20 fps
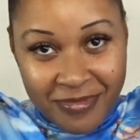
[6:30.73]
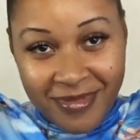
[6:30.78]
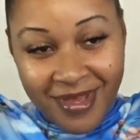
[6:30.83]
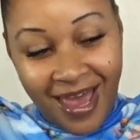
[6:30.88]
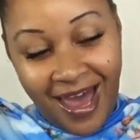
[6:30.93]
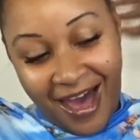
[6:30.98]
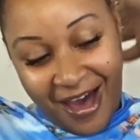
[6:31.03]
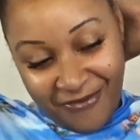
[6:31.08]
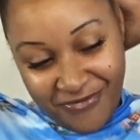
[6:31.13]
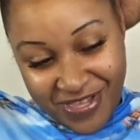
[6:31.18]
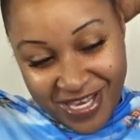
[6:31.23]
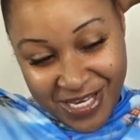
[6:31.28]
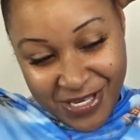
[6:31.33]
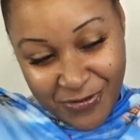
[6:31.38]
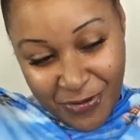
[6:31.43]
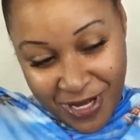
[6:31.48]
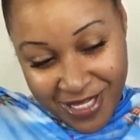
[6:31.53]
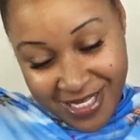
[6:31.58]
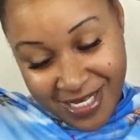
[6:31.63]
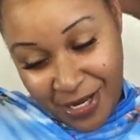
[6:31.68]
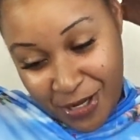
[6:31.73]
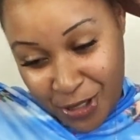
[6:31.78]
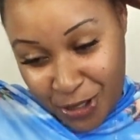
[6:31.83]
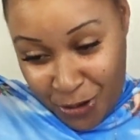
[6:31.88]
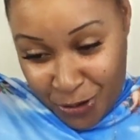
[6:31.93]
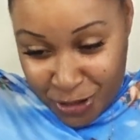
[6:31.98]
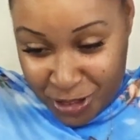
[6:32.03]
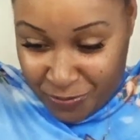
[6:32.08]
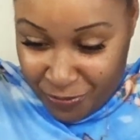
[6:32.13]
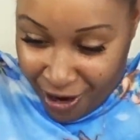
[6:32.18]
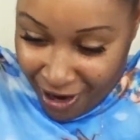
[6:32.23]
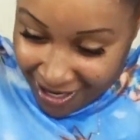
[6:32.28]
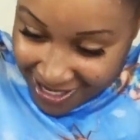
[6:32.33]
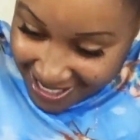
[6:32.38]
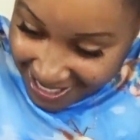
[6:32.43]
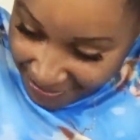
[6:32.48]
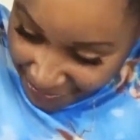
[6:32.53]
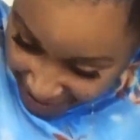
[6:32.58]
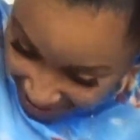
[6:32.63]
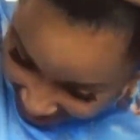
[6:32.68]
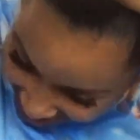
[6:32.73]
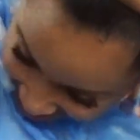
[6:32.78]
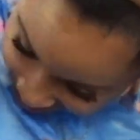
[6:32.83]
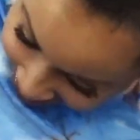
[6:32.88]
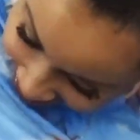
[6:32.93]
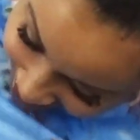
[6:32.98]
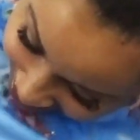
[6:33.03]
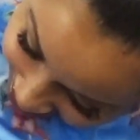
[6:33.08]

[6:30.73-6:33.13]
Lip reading: have these ones in close proximity.